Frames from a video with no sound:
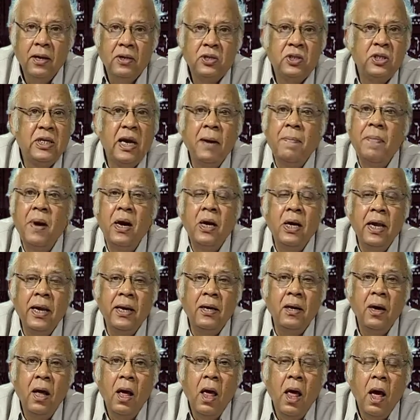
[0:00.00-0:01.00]

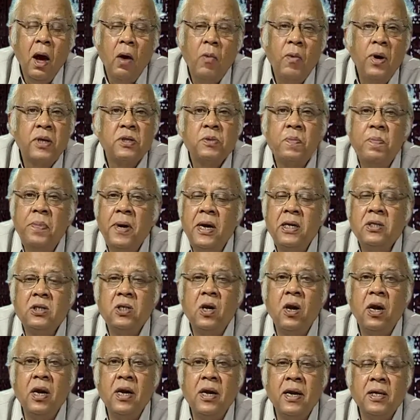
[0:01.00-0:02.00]
Chamberlain was
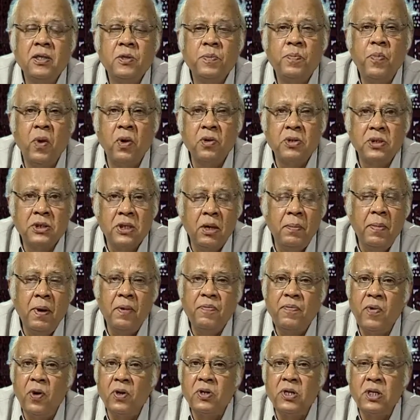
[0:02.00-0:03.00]
personally responsible
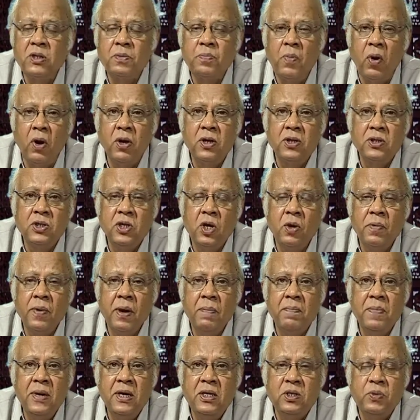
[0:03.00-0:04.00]
for this policy of
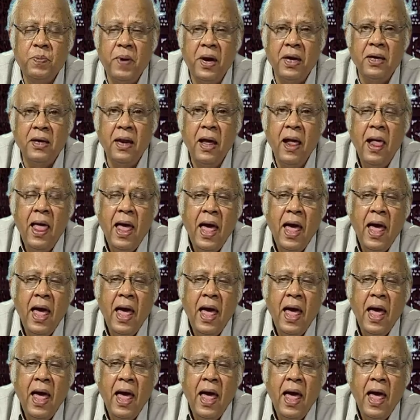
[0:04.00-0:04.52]
appeasement